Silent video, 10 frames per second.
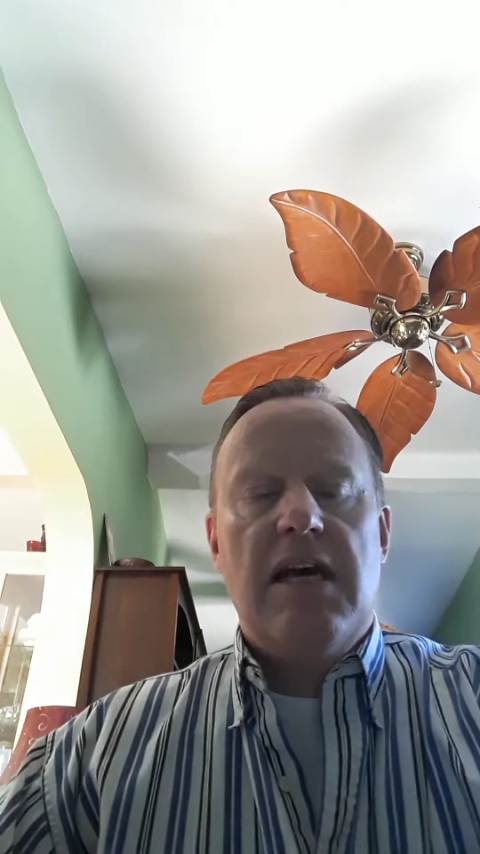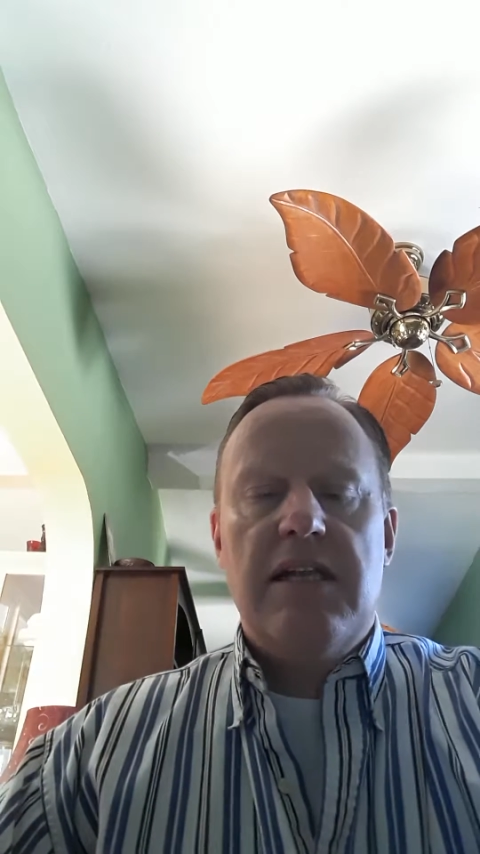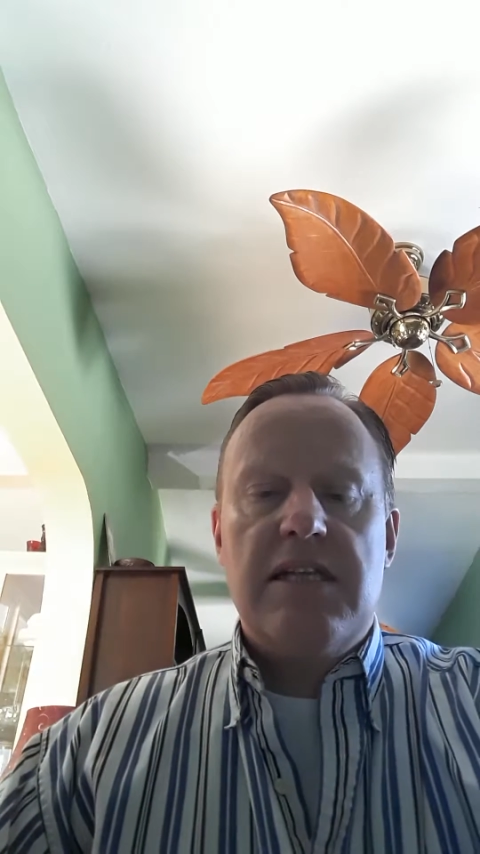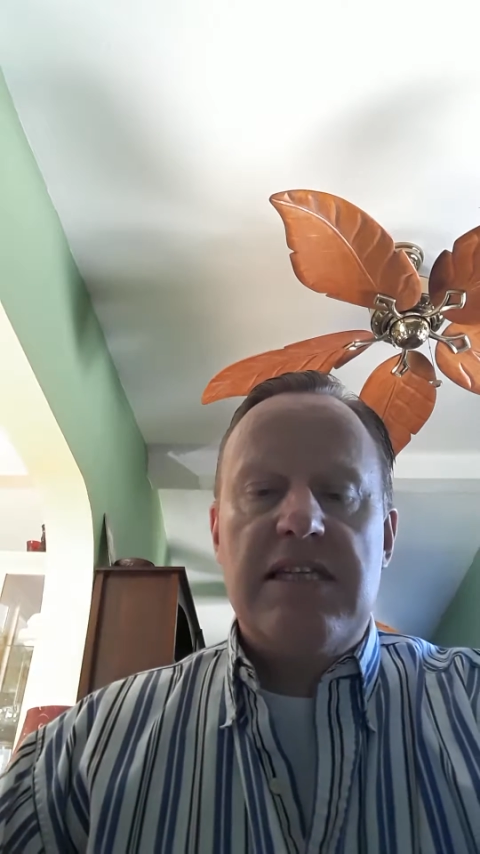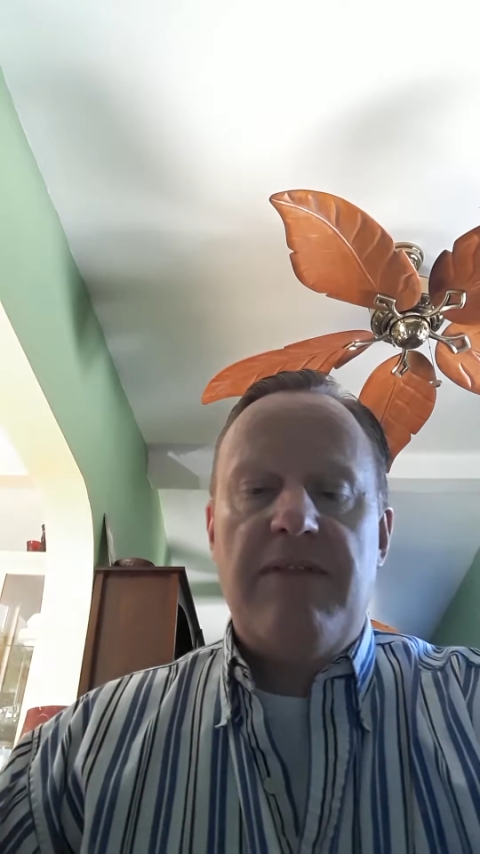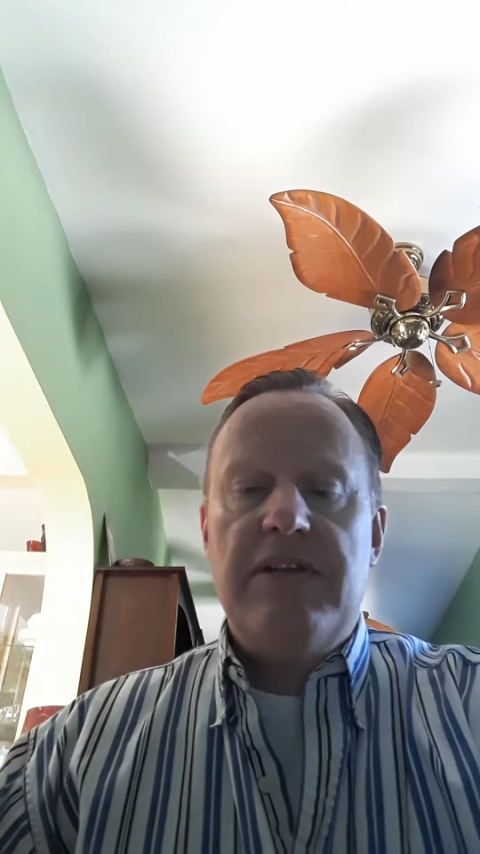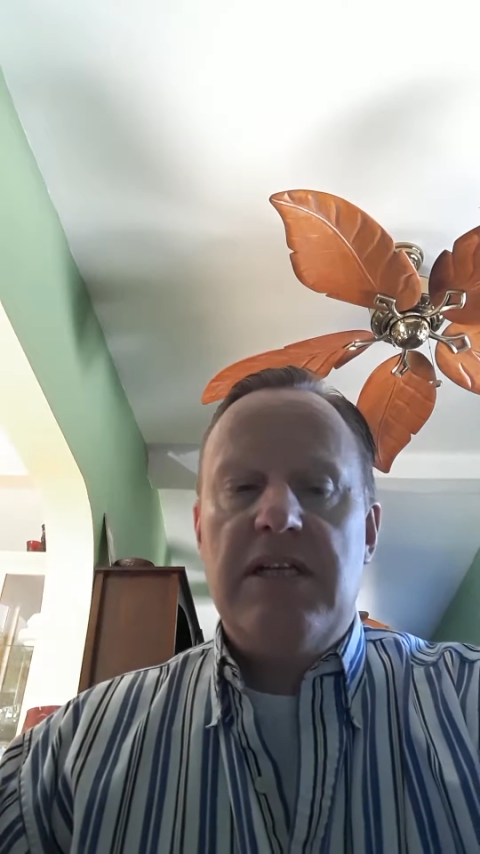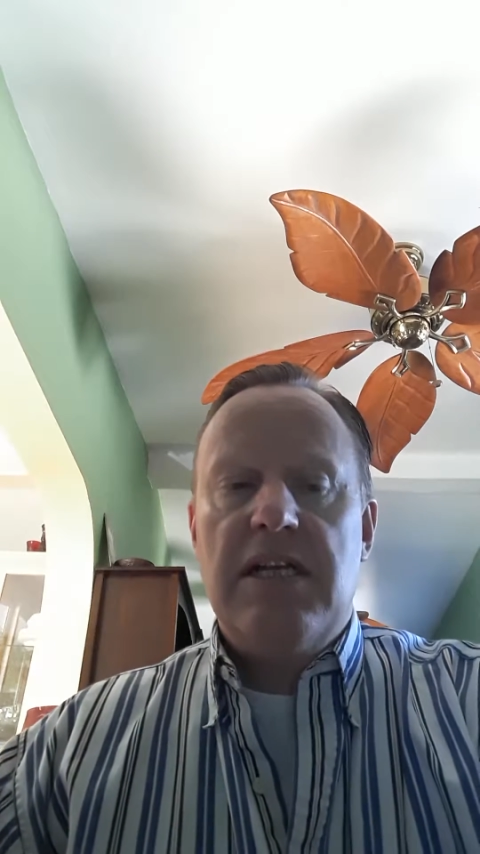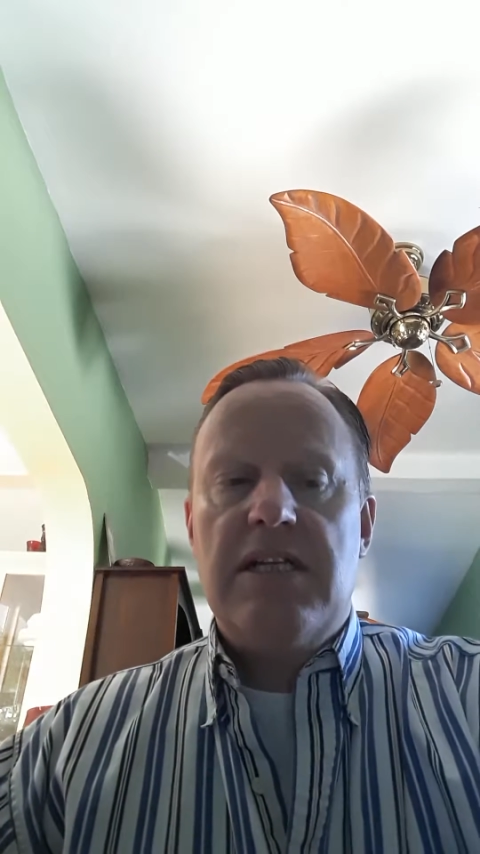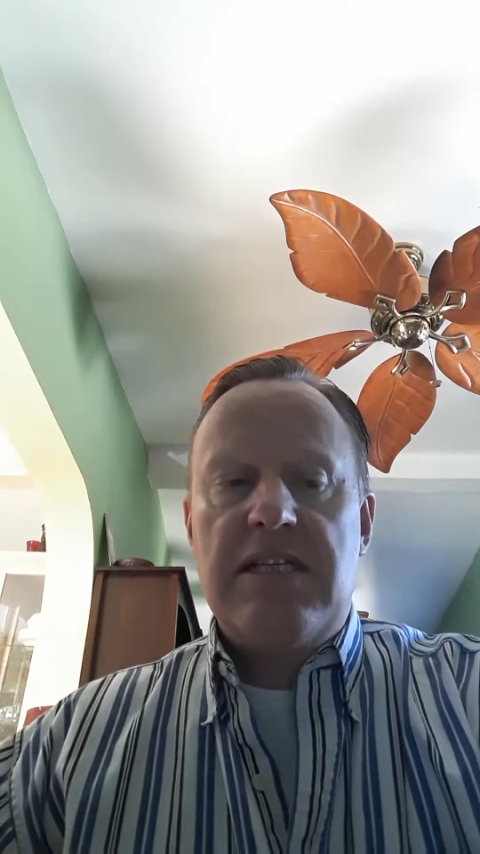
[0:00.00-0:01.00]
and the
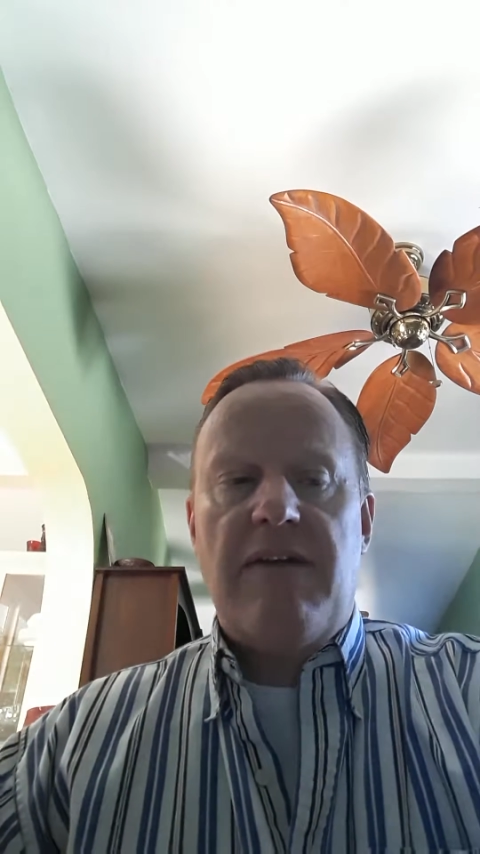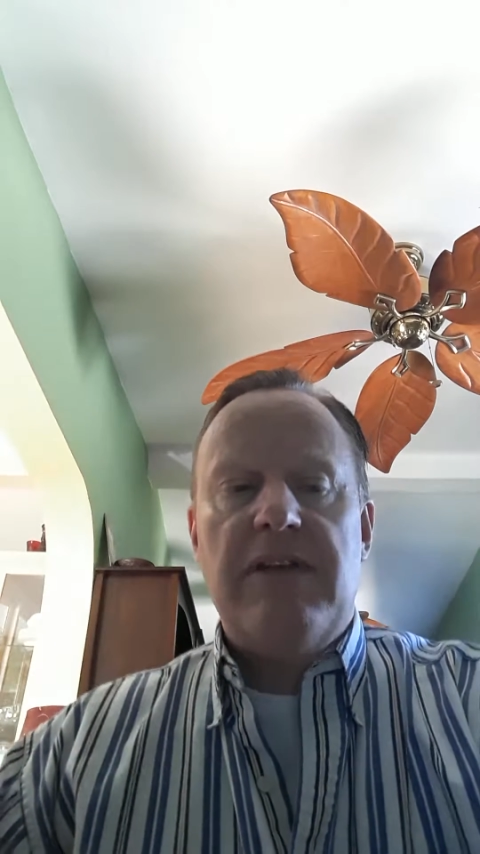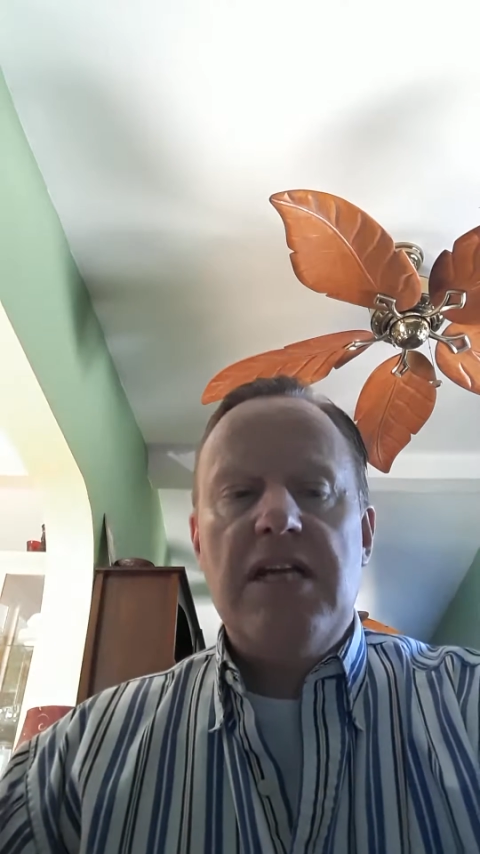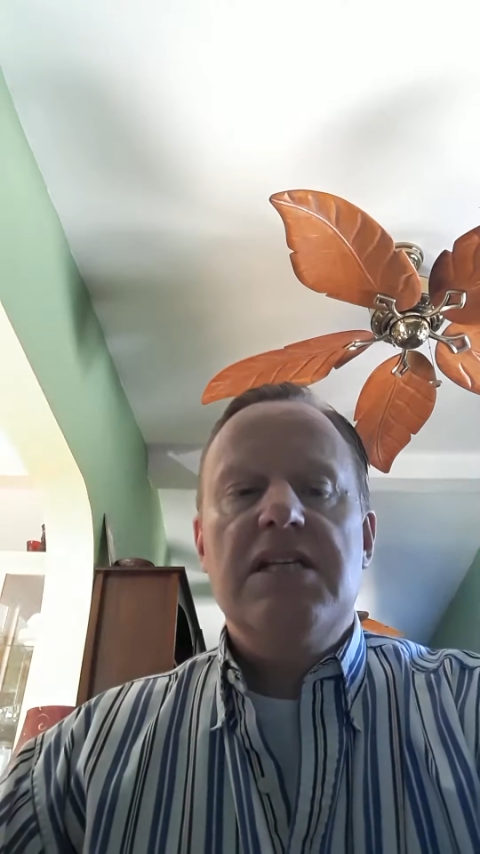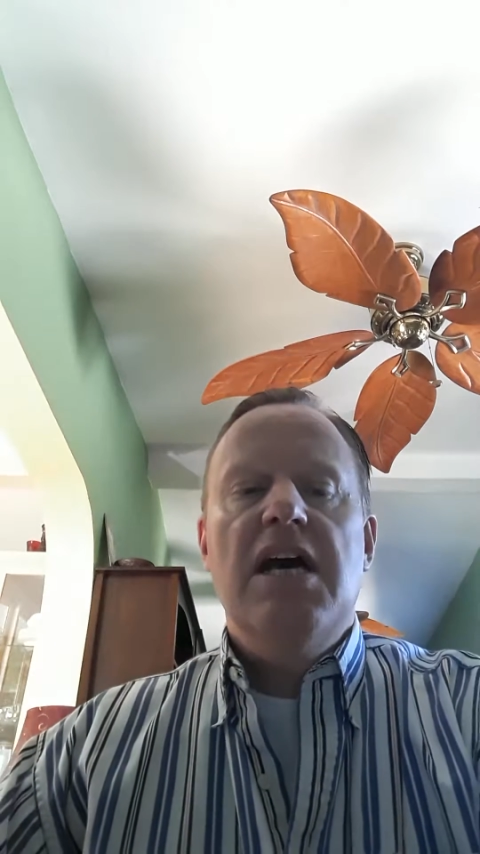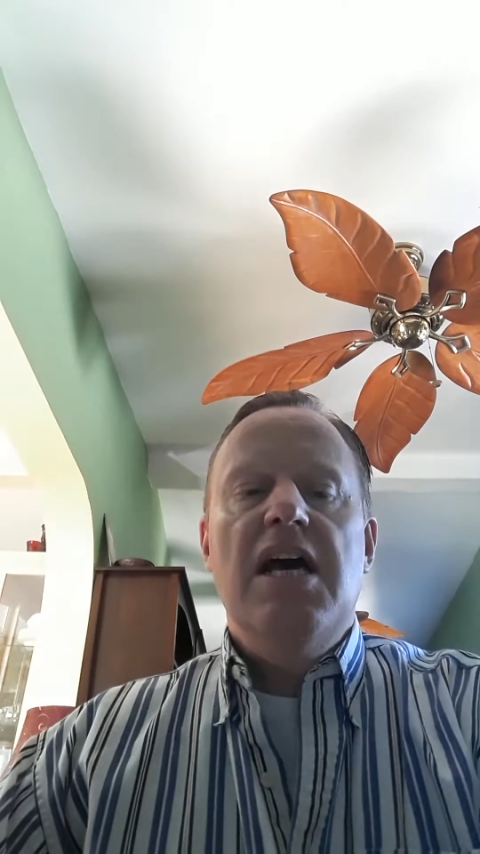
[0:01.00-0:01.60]
1770s,